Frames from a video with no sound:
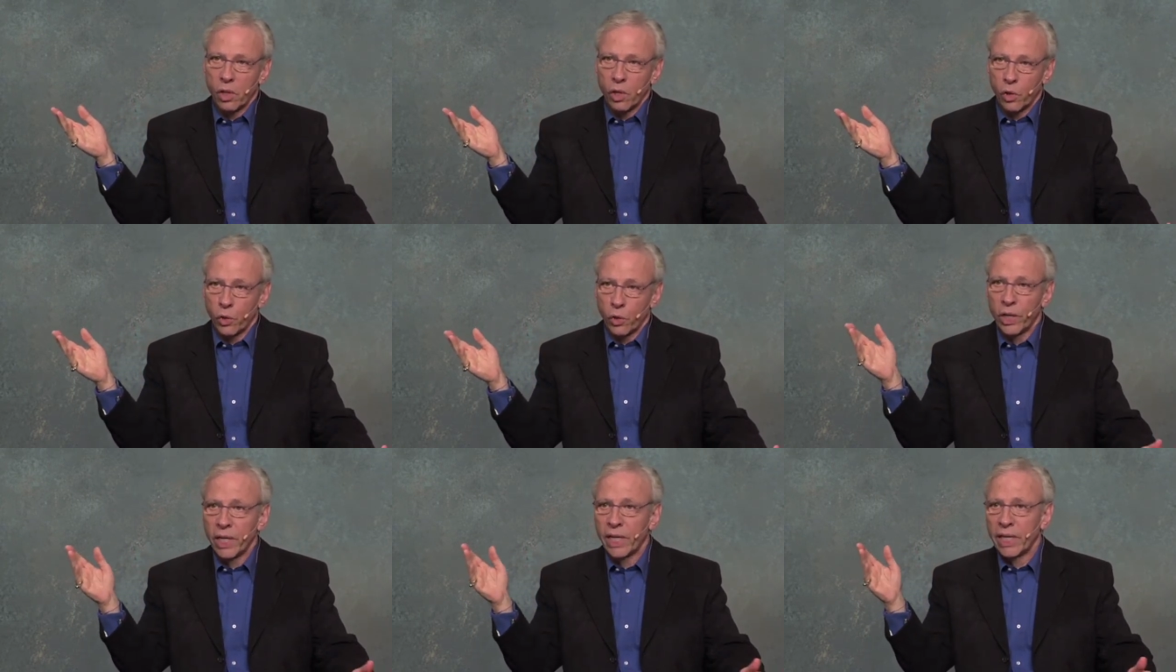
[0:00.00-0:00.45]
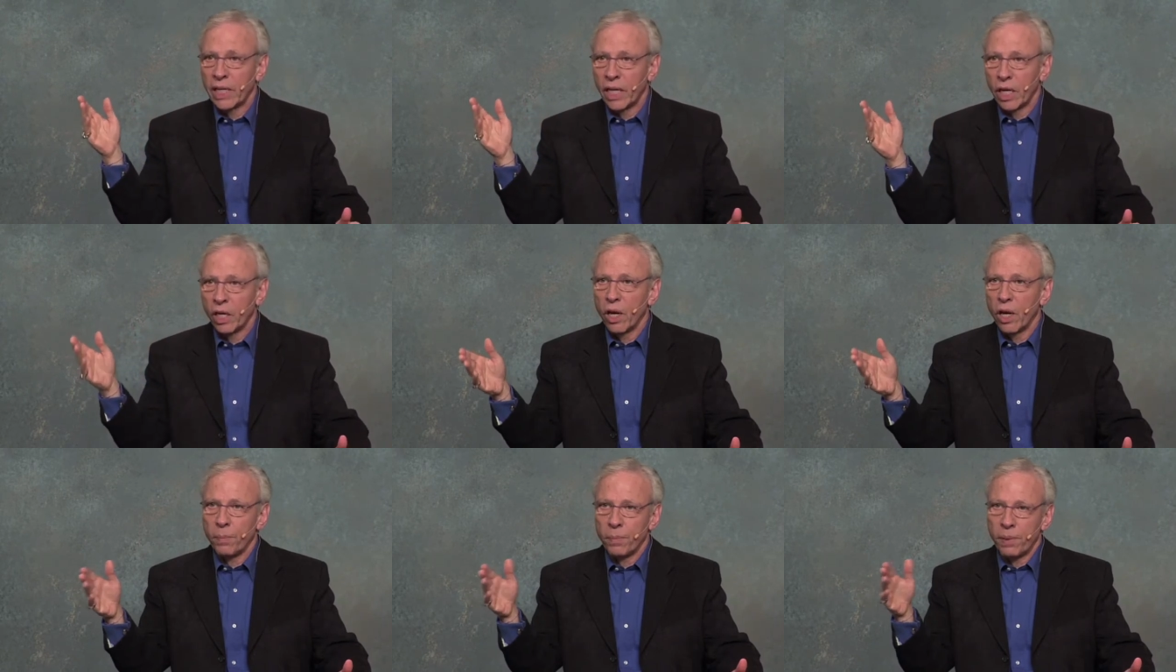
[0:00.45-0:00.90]
you didn't
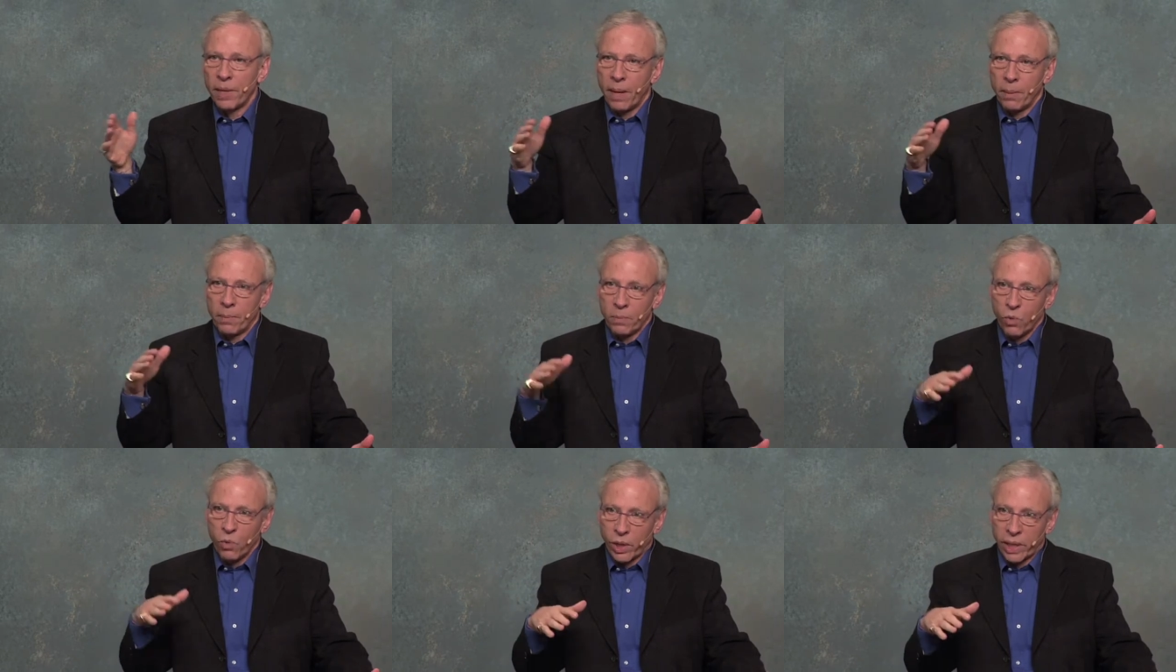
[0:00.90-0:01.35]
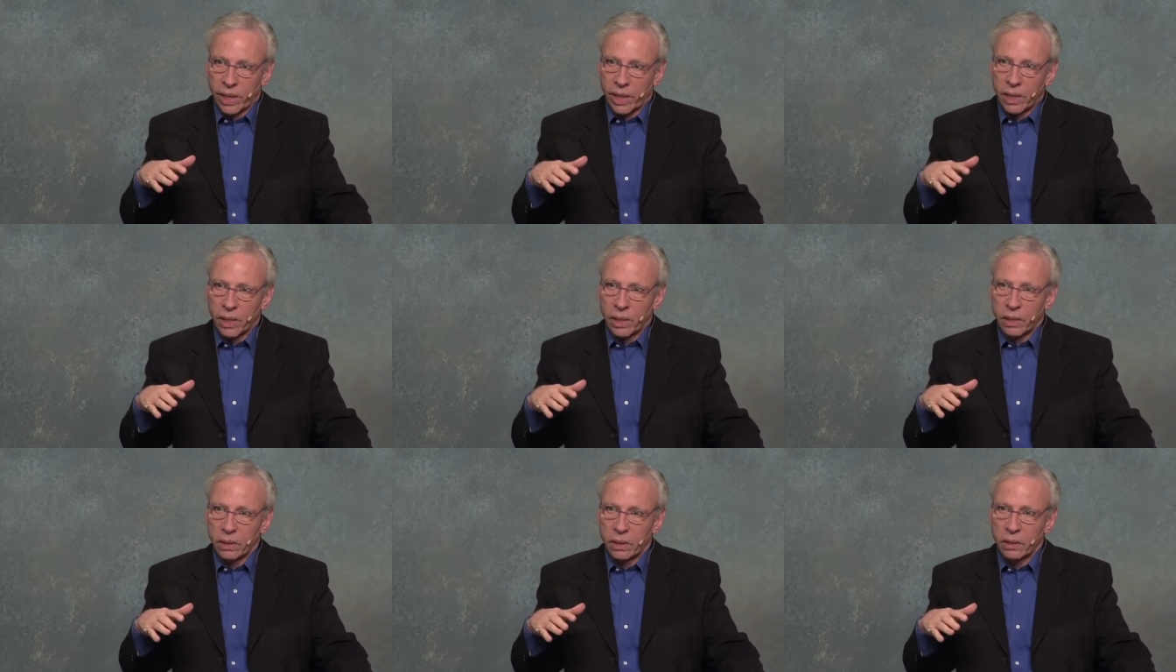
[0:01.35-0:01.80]
get up that
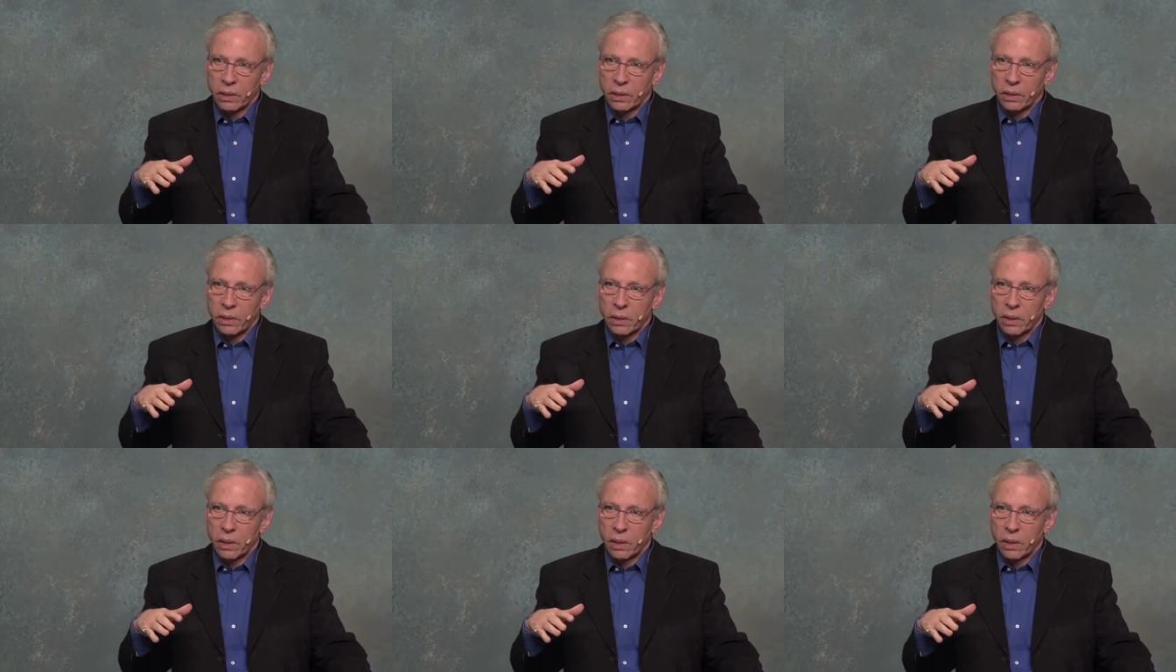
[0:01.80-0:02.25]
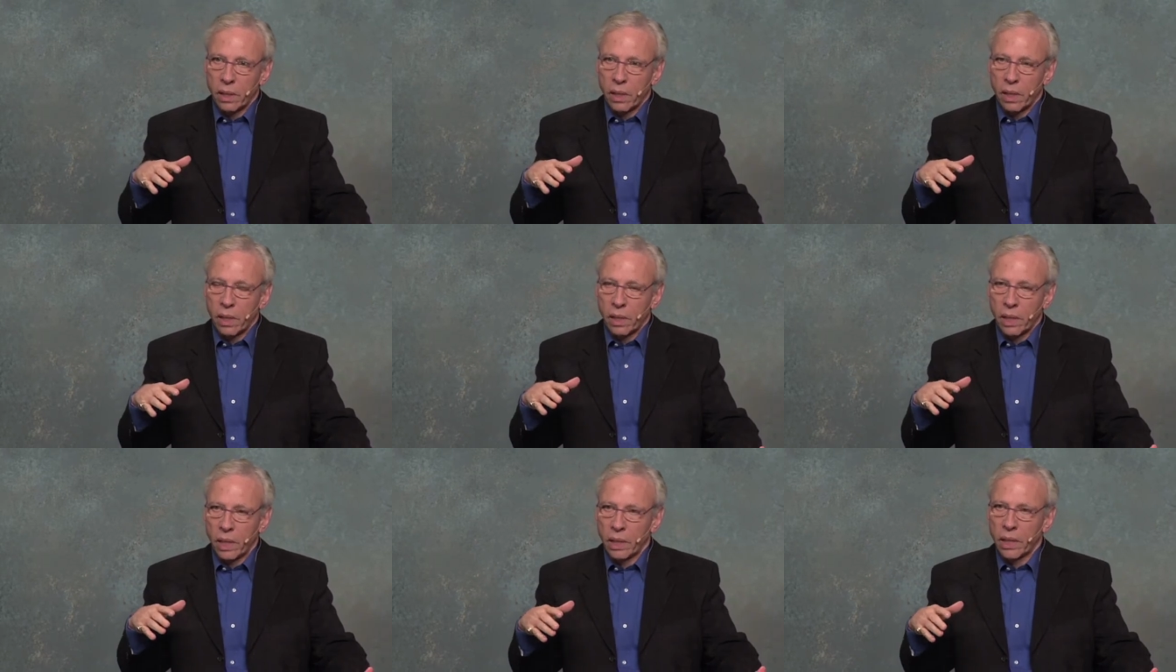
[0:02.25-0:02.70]
morning
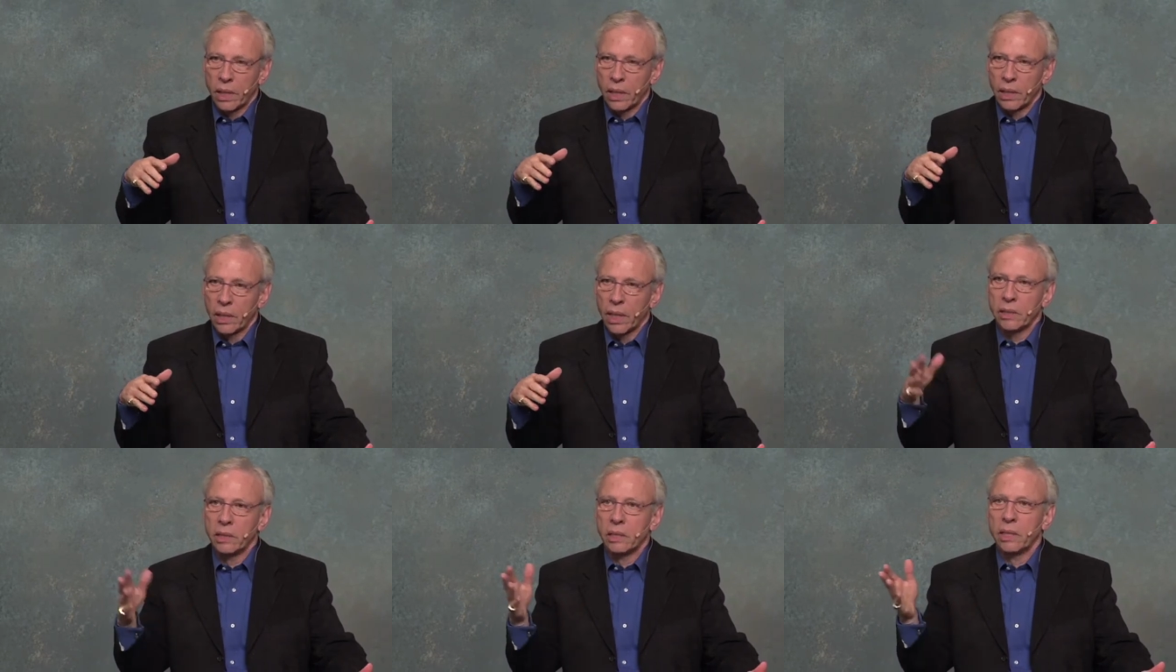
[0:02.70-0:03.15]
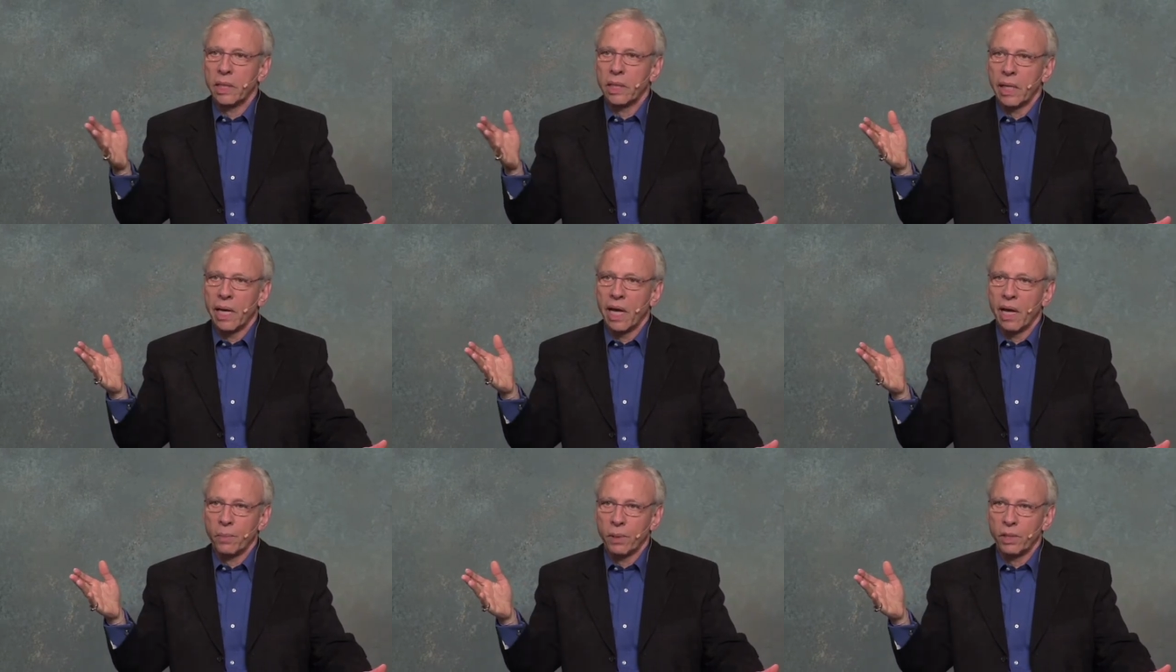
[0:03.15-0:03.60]
thinking, let's see
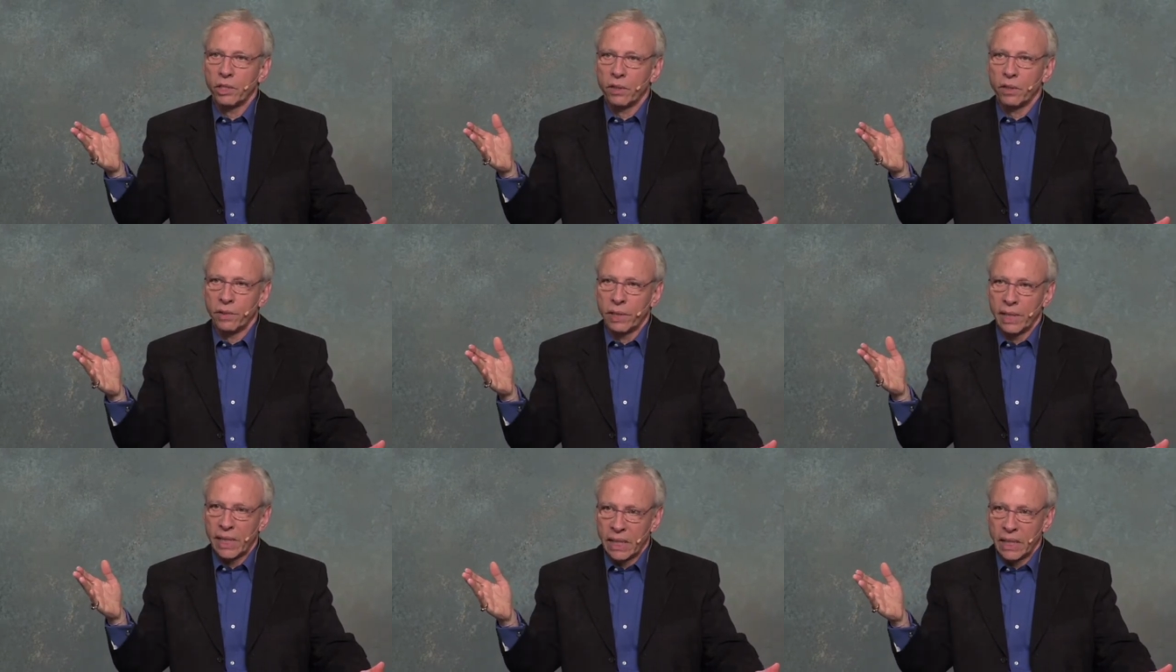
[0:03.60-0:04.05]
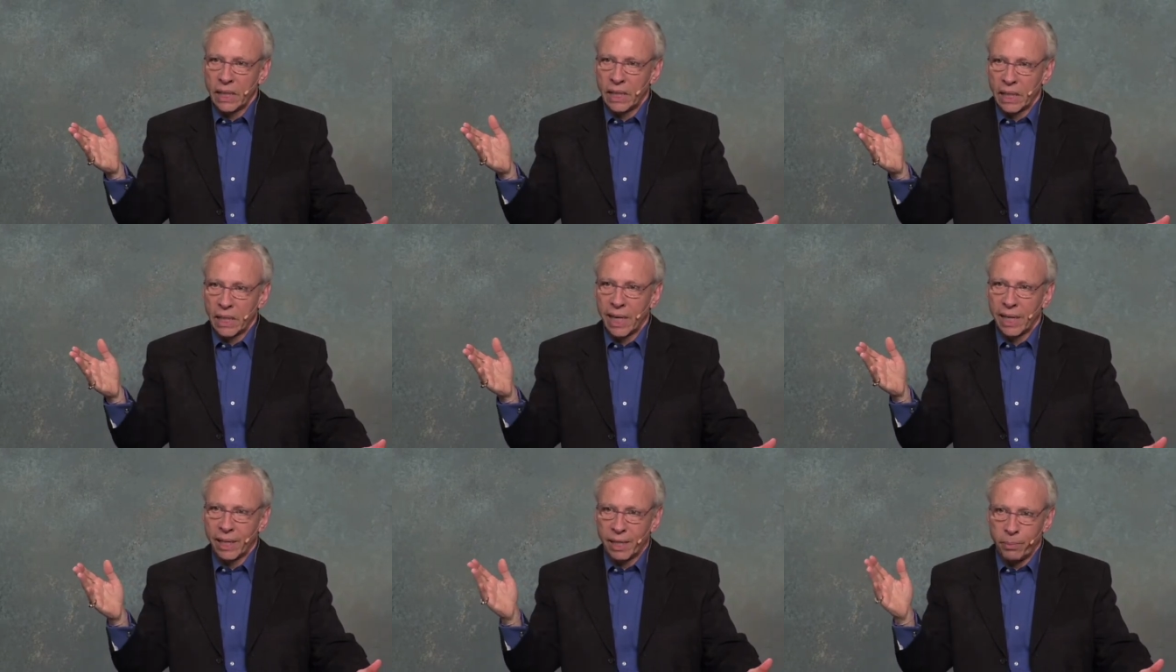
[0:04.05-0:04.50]
how much of an
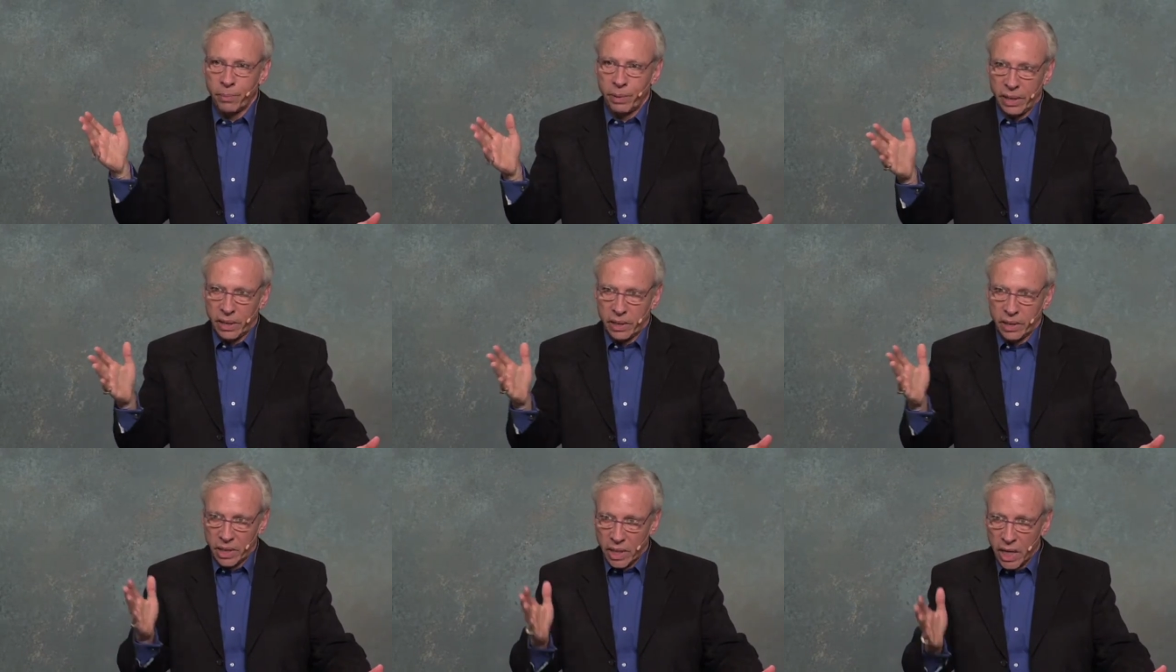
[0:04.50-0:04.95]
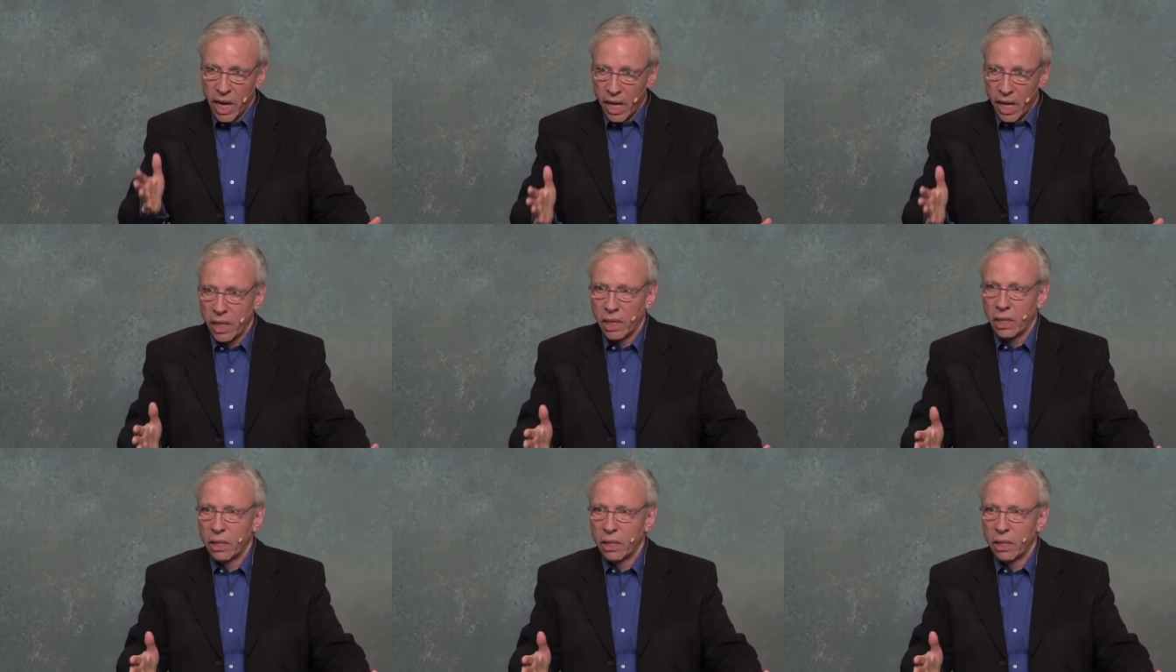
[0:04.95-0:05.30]
idiot I could be today.